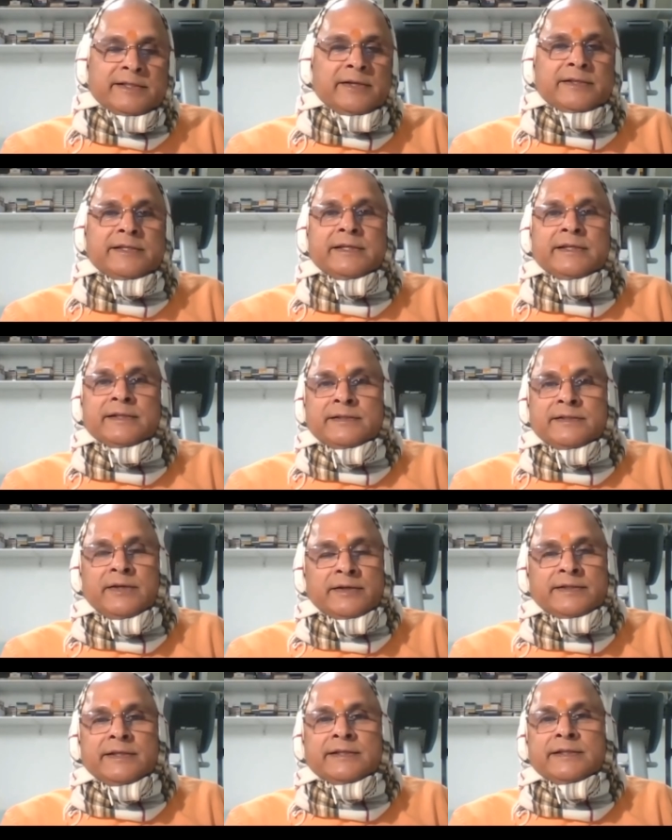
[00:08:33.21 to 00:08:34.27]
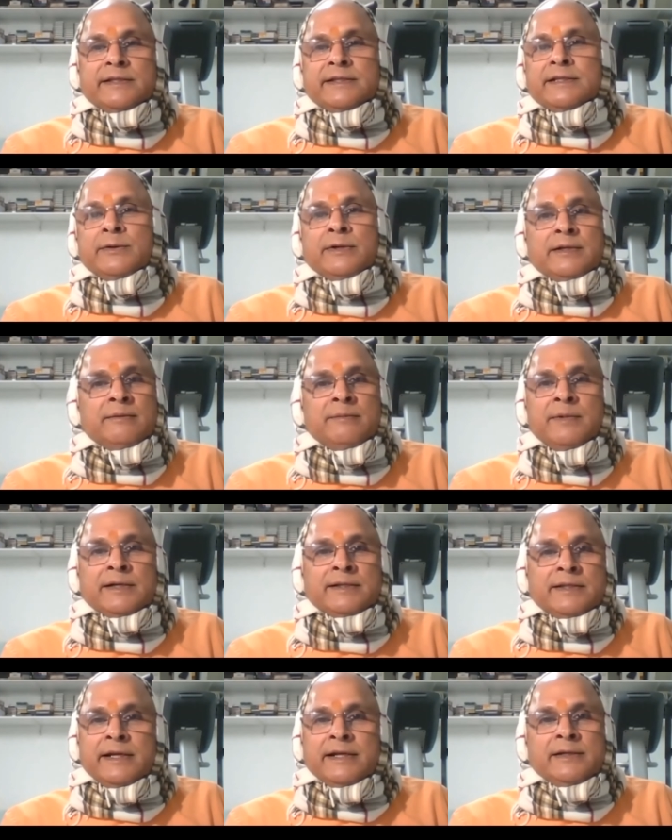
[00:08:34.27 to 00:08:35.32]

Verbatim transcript: Success, success is our word, right?